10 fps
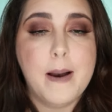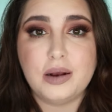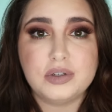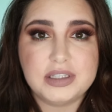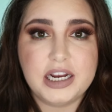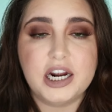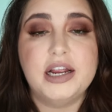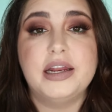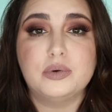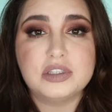But I was
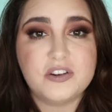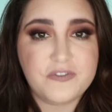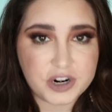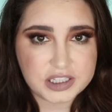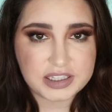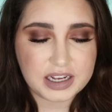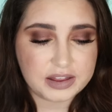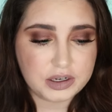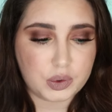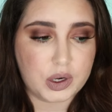there and it was the first thing
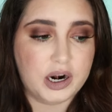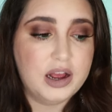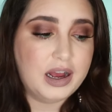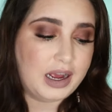at the door.